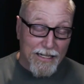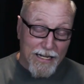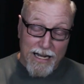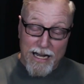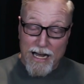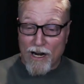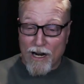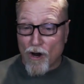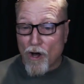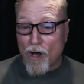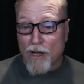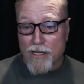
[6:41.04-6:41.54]

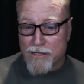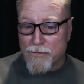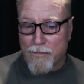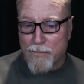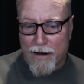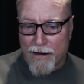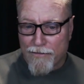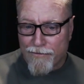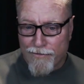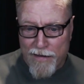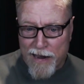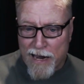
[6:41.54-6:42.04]
I lost
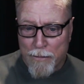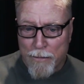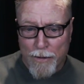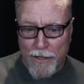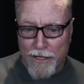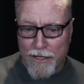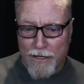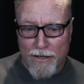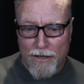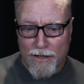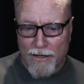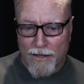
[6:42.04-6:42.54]
my
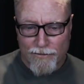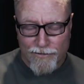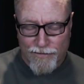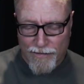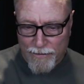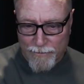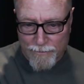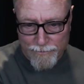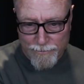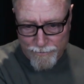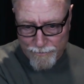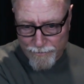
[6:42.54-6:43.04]
family
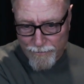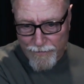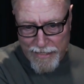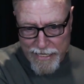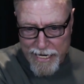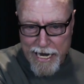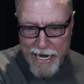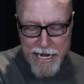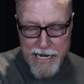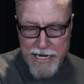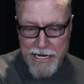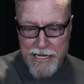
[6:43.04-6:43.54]
from
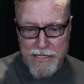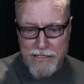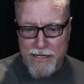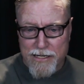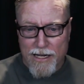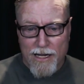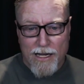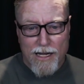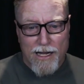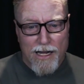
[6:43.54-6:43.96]
the 80s,